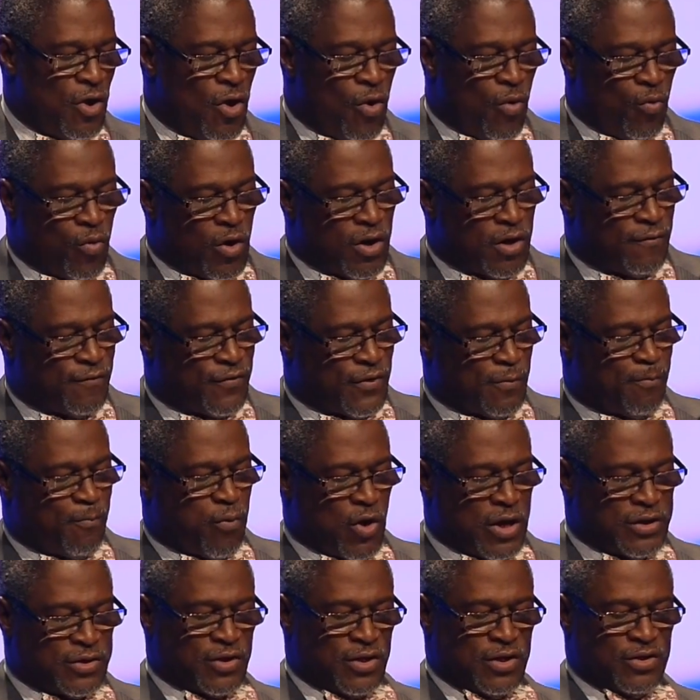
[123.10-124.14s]
One of the
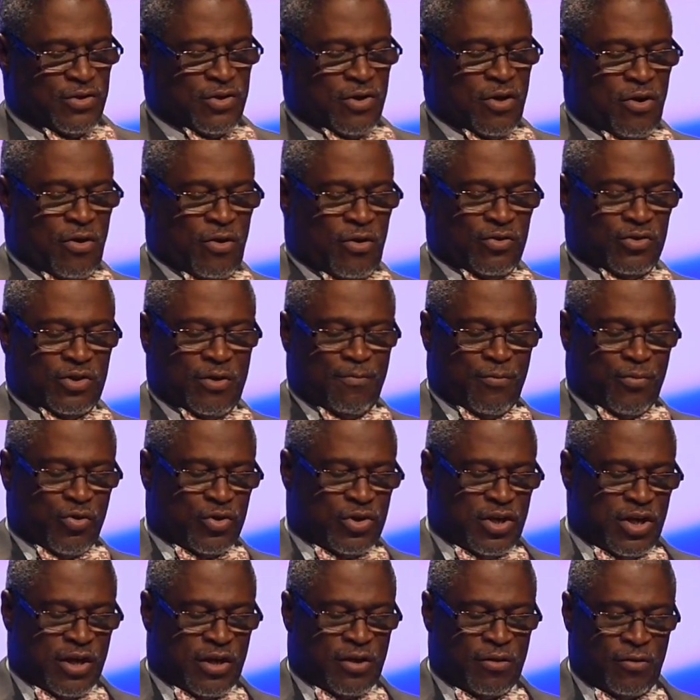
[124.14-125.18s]
president's goals in
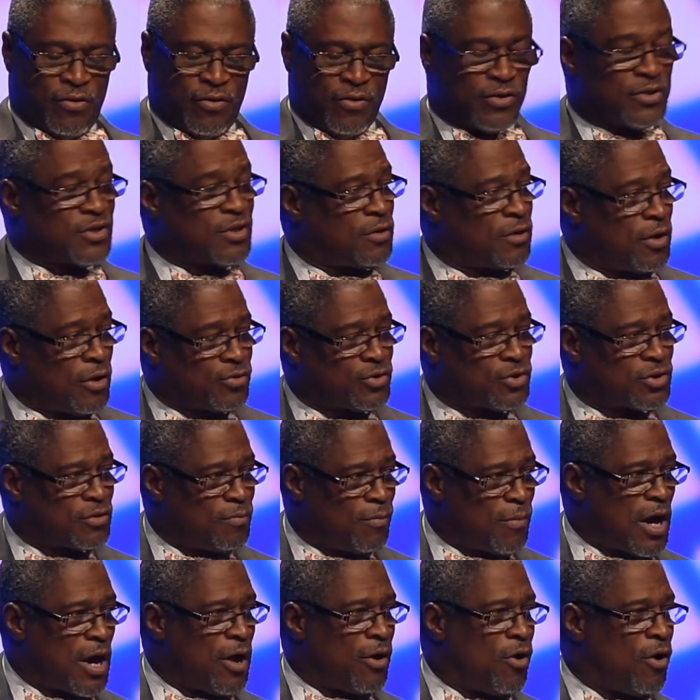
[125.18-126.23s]
particular is close to
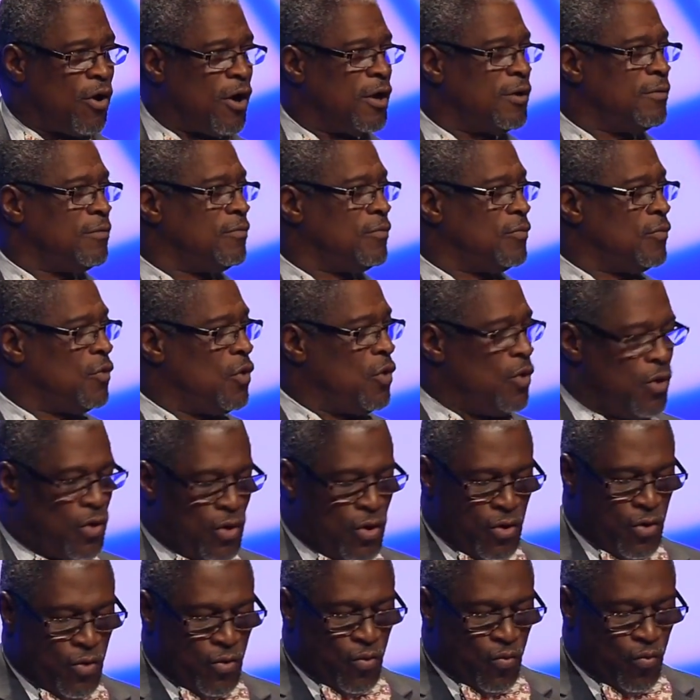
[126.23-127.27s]
my heart,
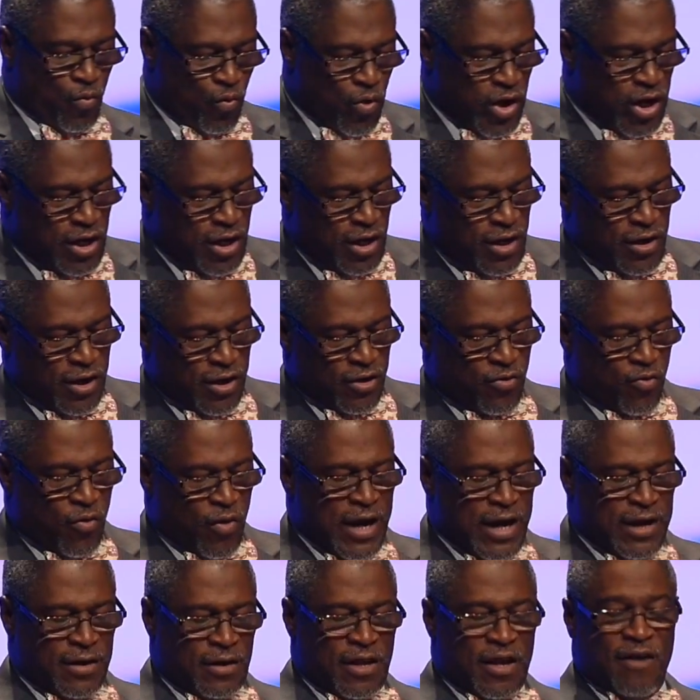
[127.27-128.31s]
reading at
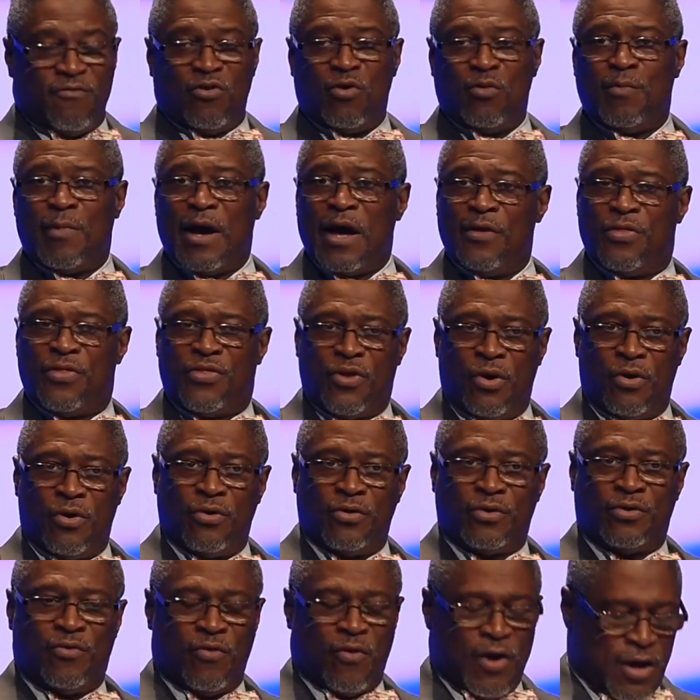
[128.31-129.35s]
grade level by
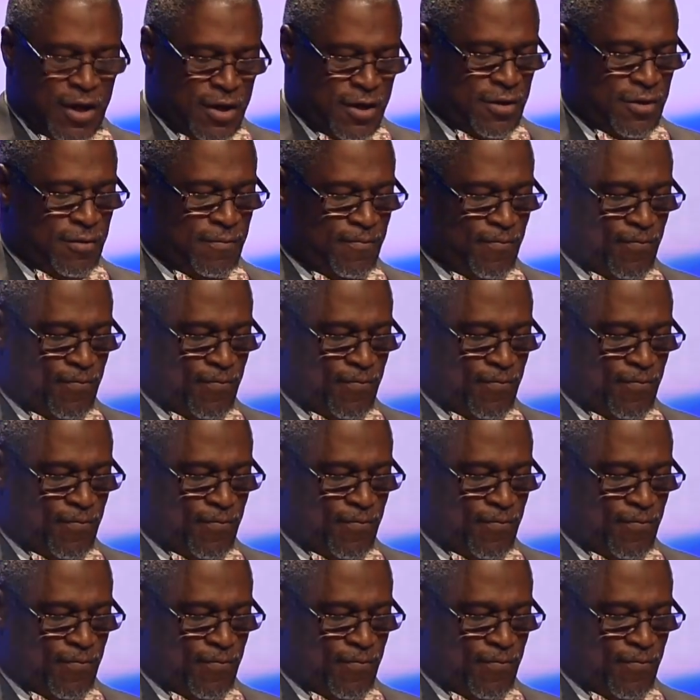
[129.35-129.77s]
third grade.